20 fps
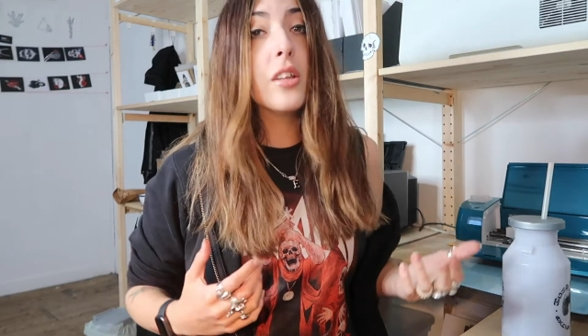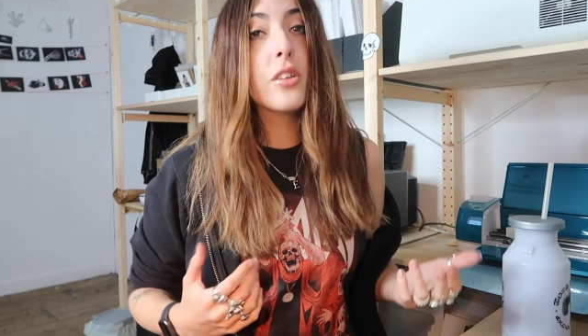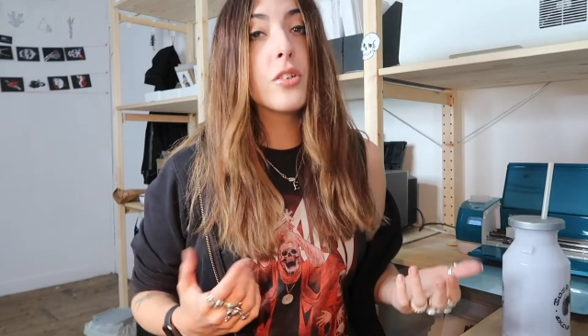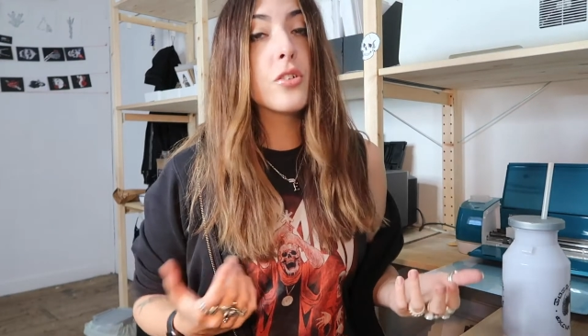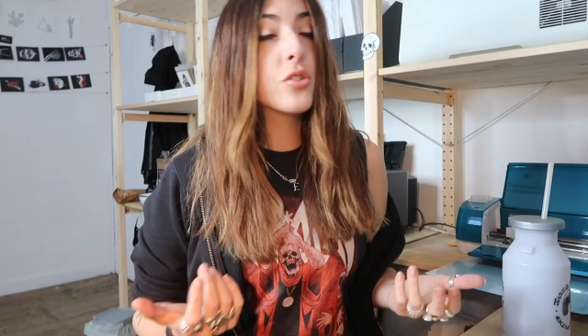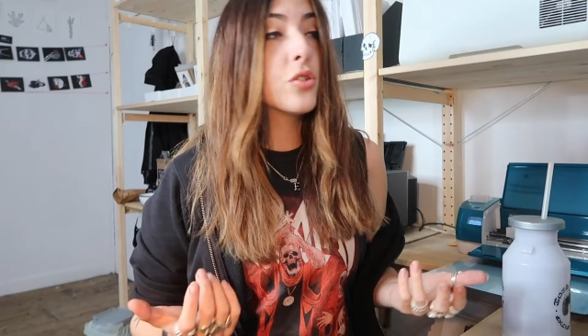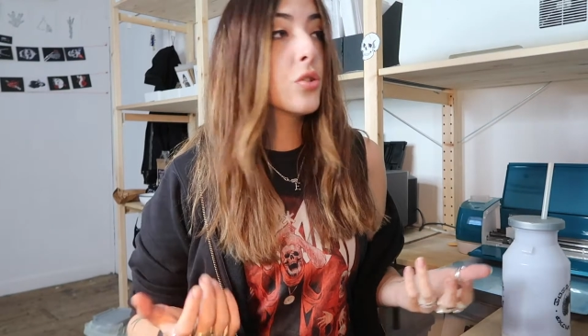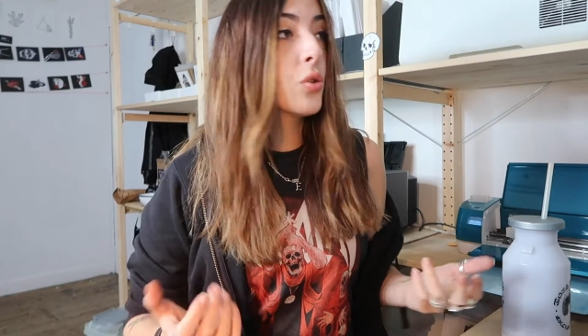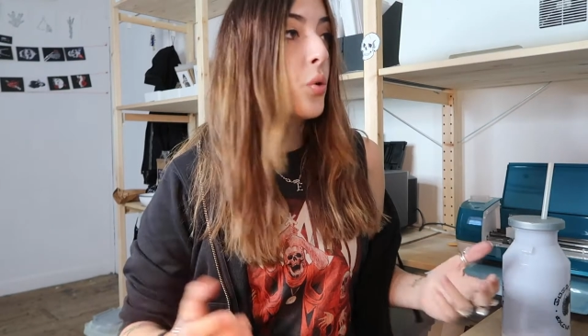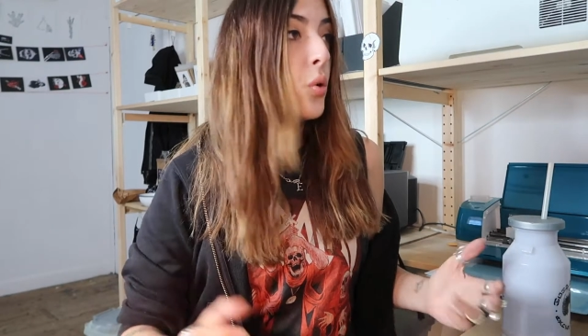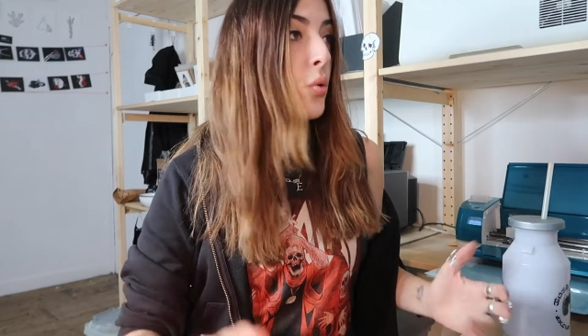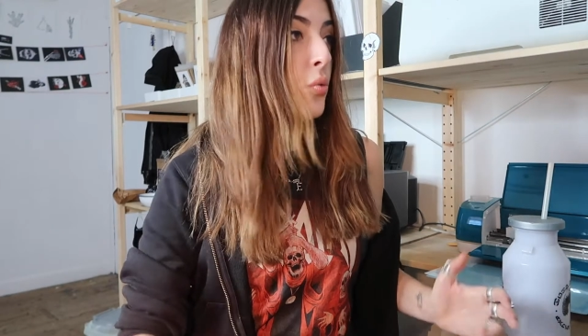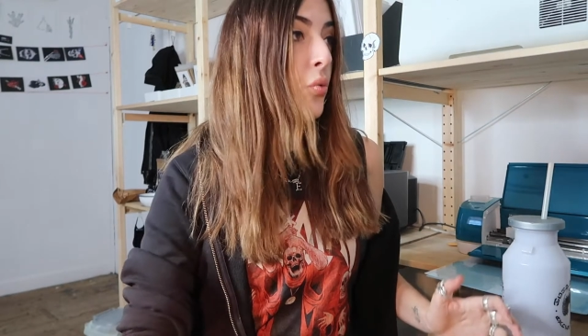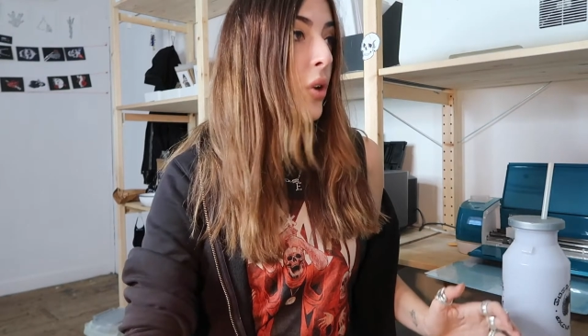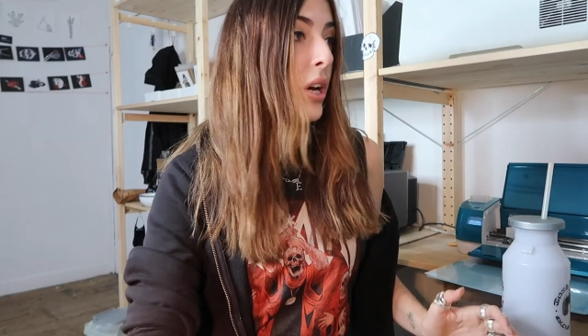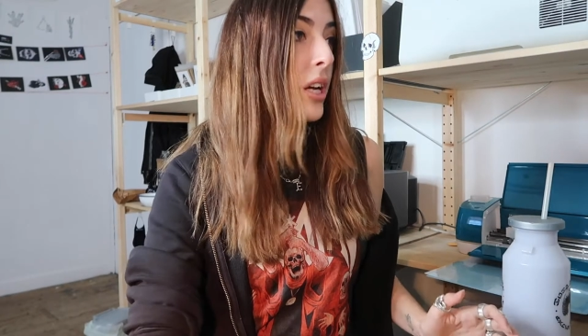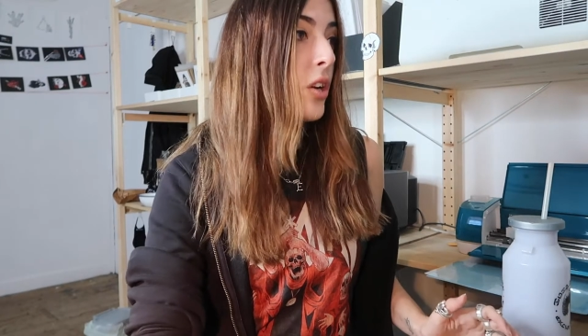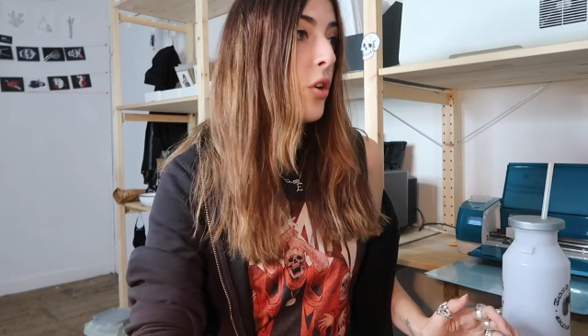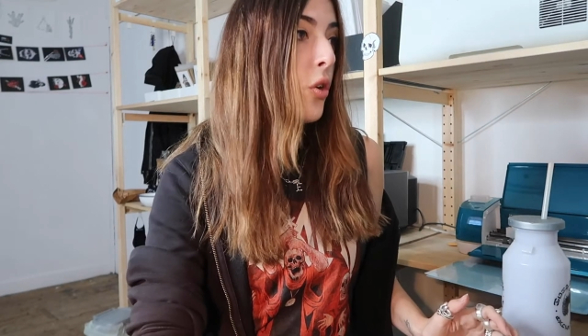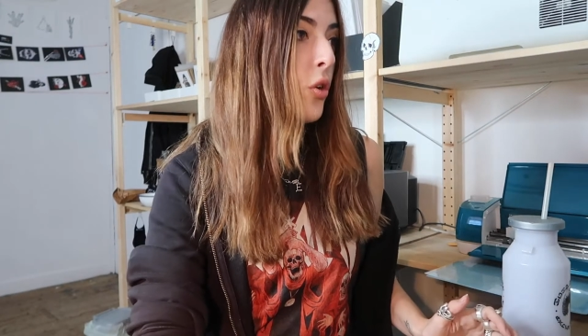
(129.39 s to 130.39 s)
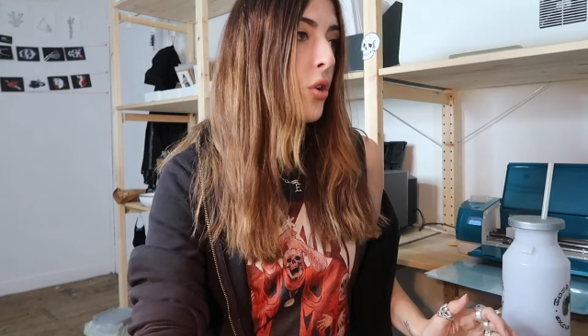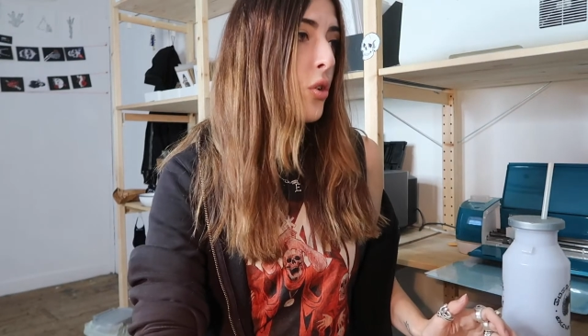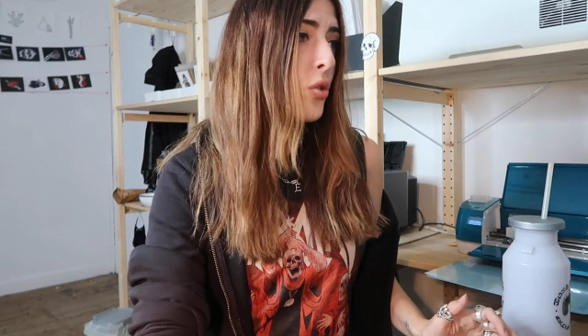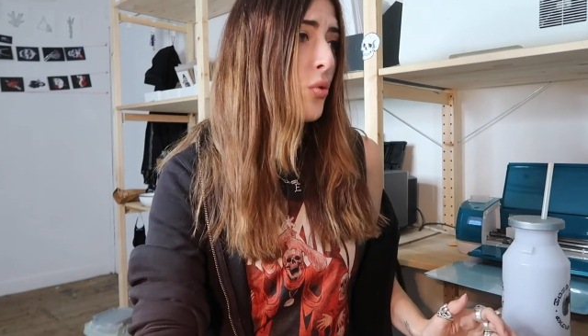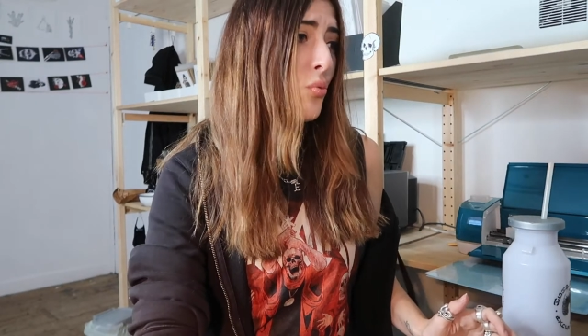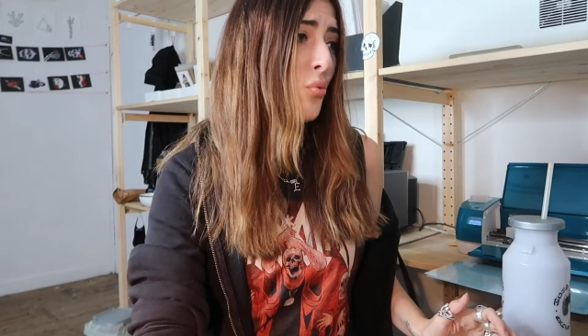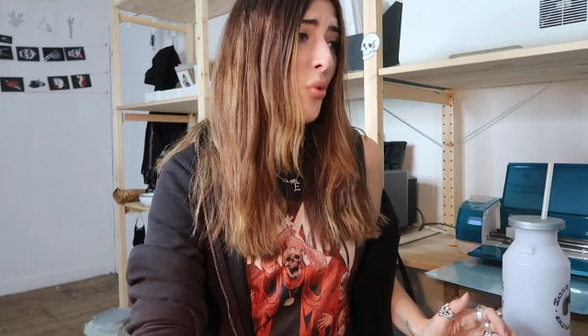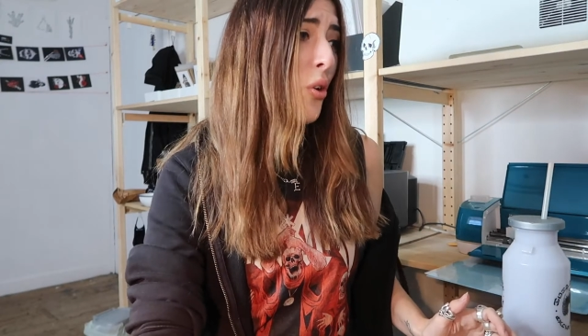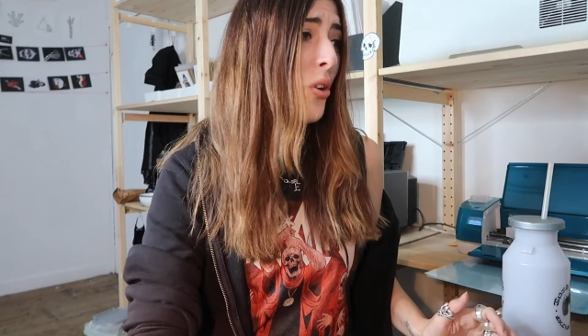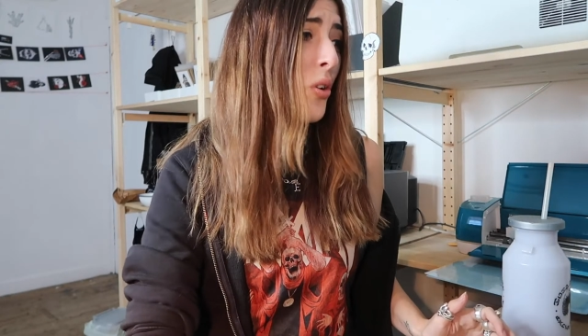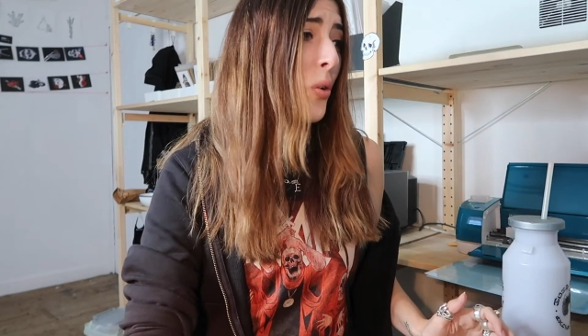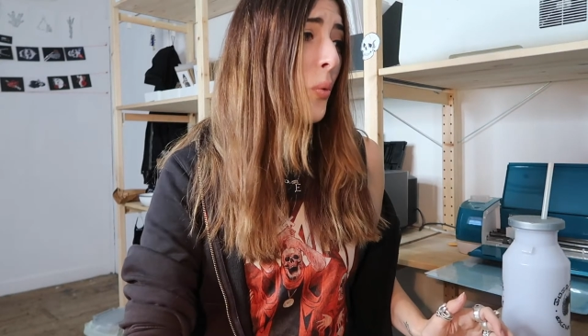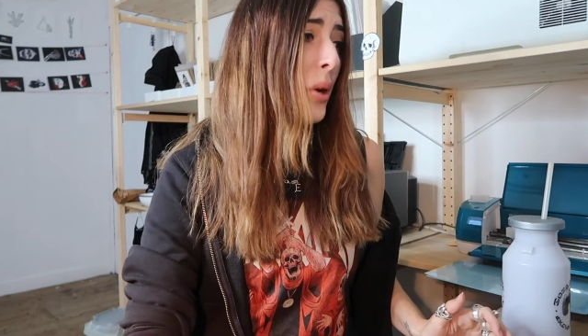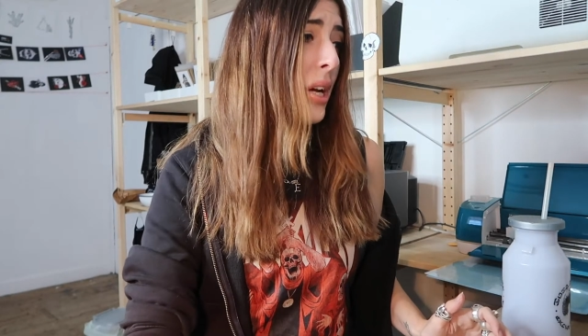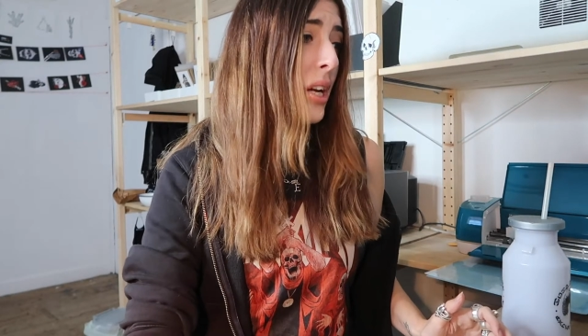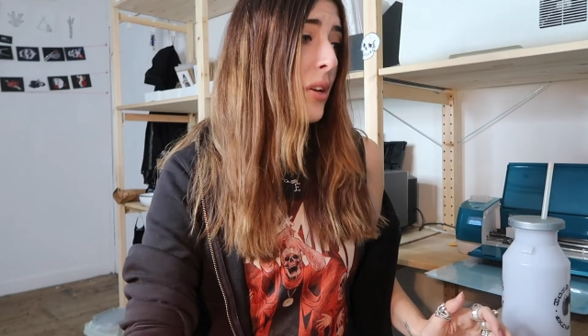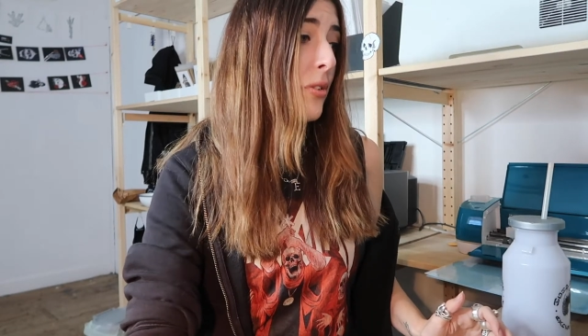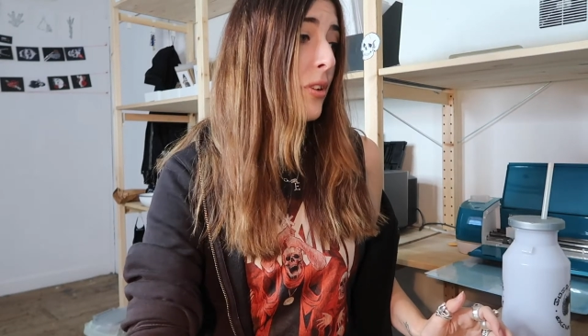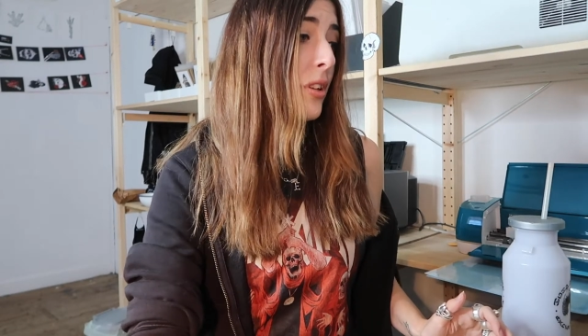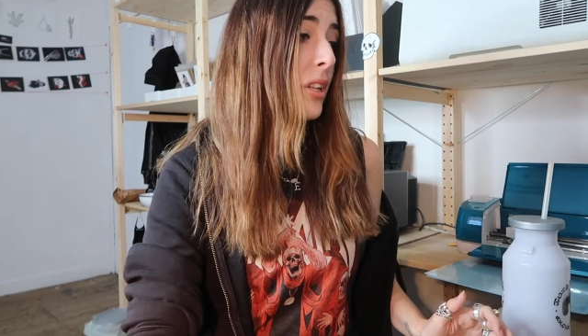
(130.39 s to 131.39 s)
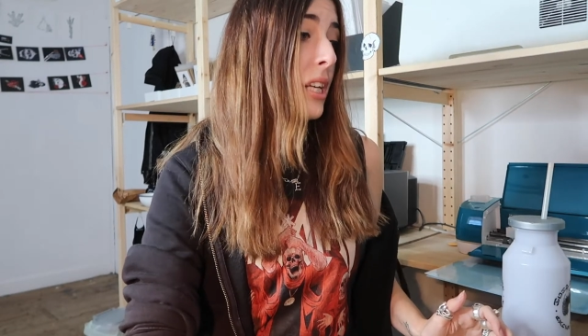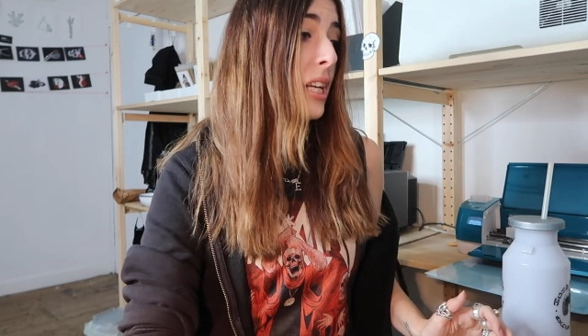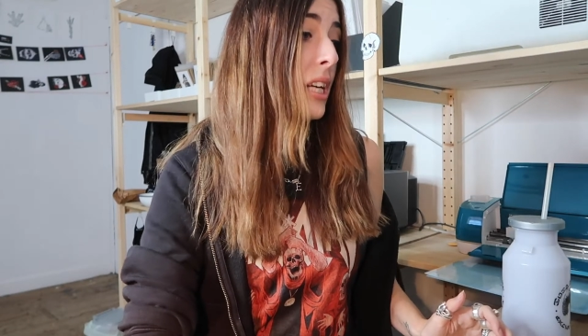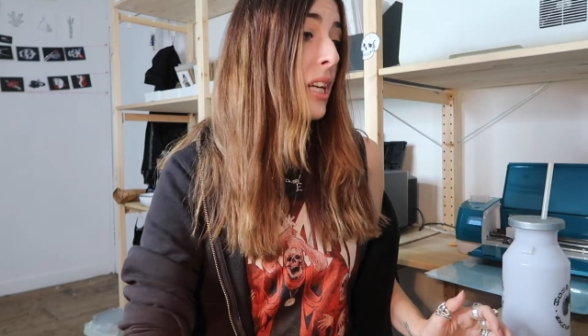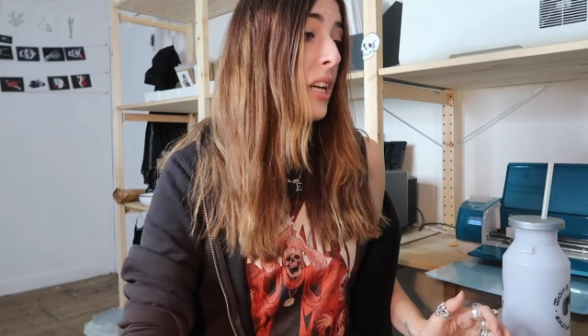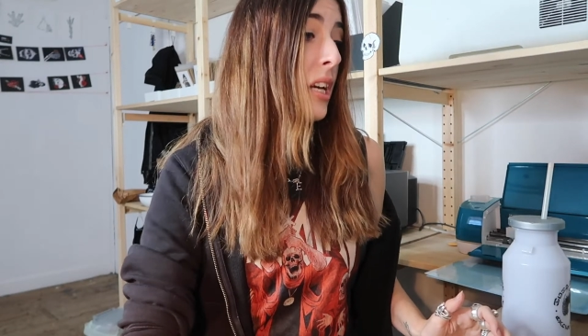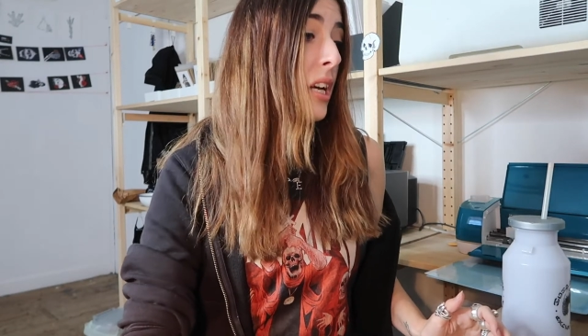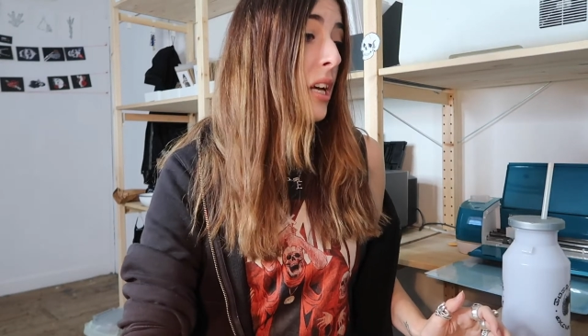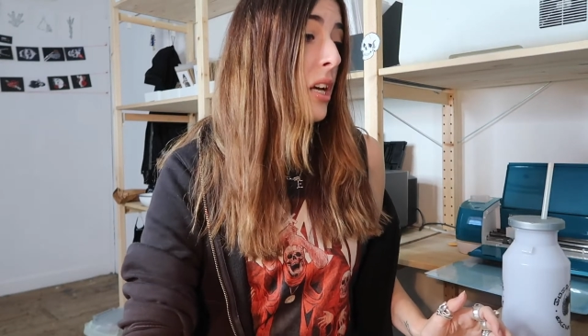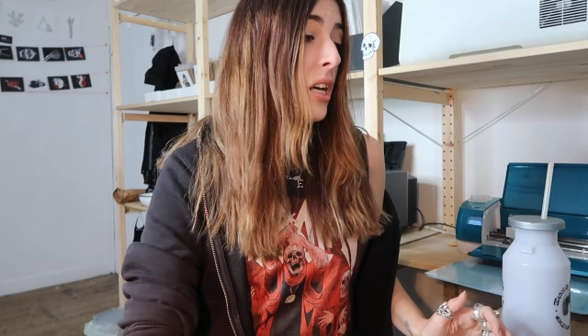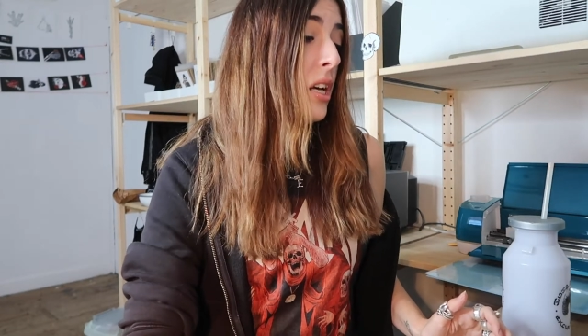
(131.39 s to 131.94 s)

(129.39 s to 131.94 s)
There's no right or wrong way really.